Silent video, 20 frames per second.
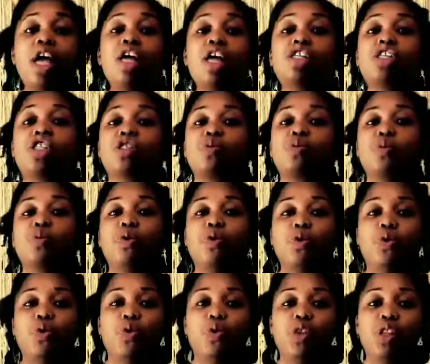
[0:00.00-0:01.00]

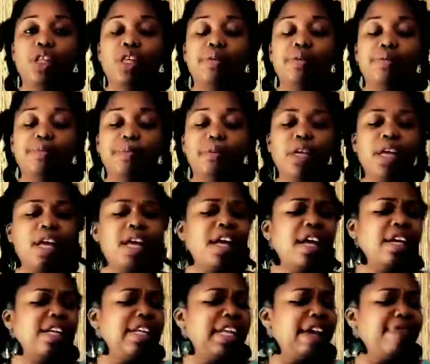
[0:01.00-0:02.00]
Smooth.
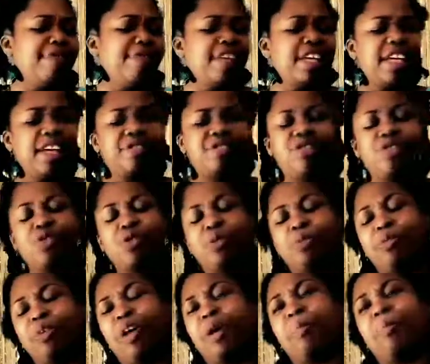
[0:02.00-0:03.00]
Definitely gives
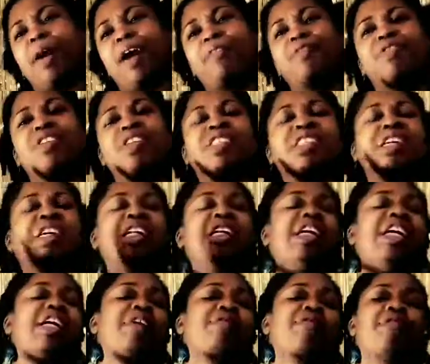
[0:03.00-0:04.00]
your mouth this
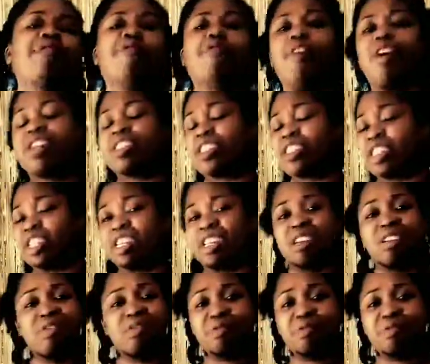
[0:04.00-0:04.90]
clean, refreshing